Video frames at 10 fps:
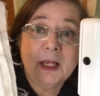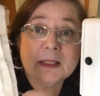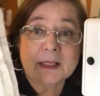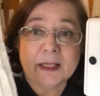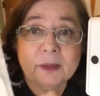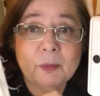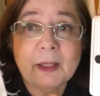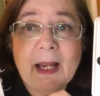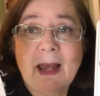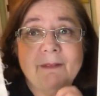Does anyone
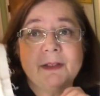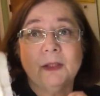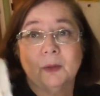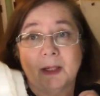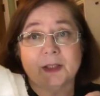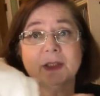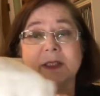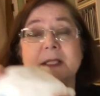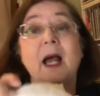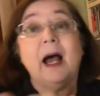have any
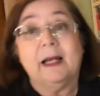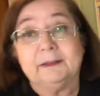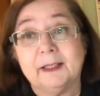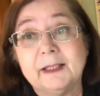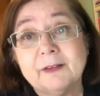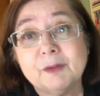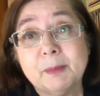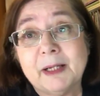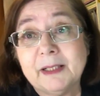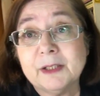questions? I'd like
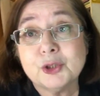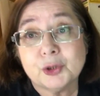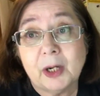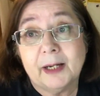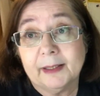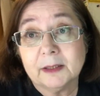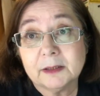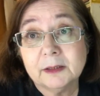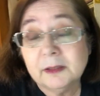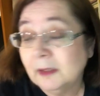everybody to try it.
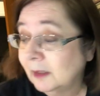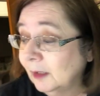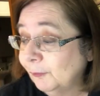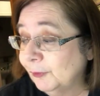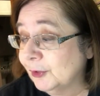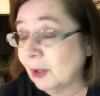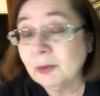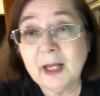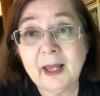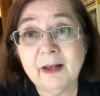If you don't
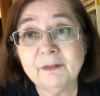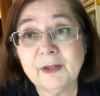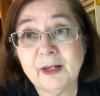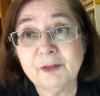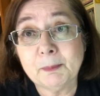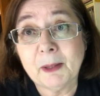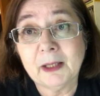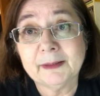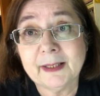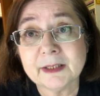have heavy
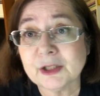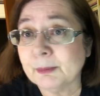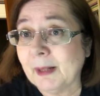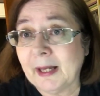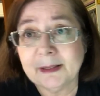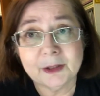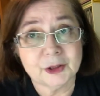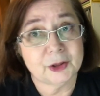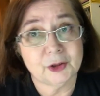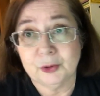polyester batting,
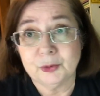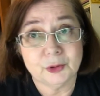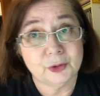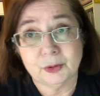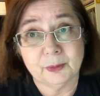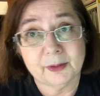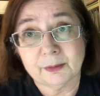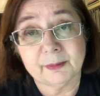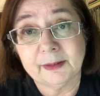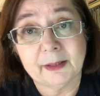just use 2 or
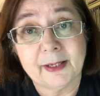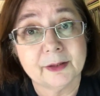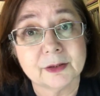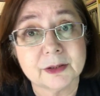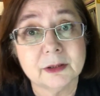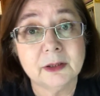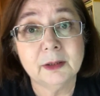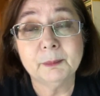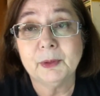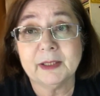3 layers.
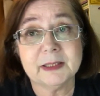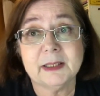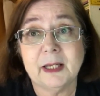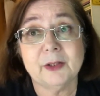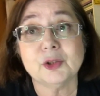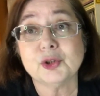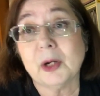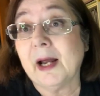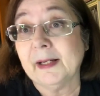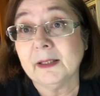Put it together.
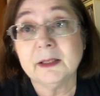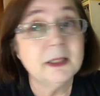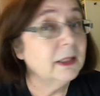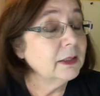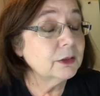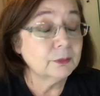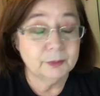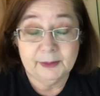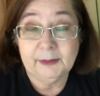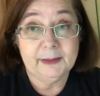Try it. It's
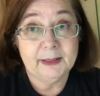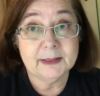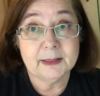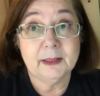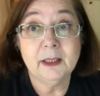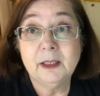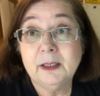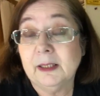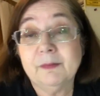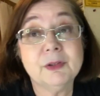really easy.
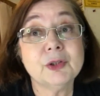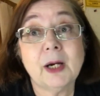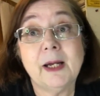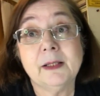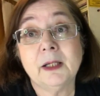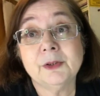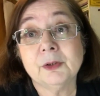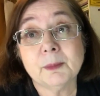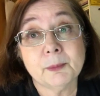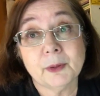Even try it on
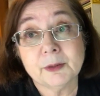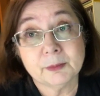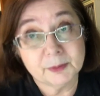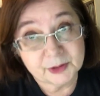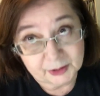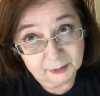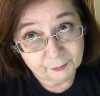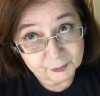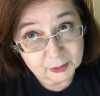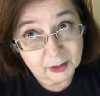your embroidery machine if
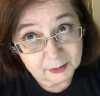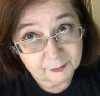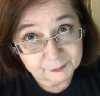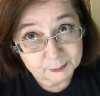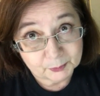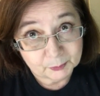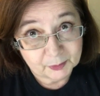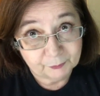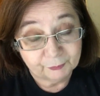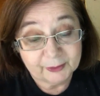you're not comfortable
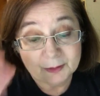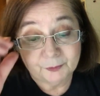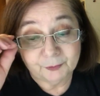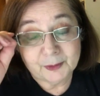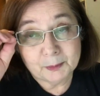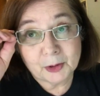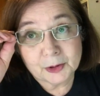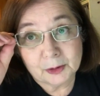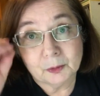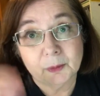with free
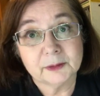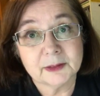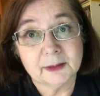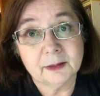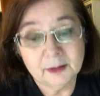motion quilting.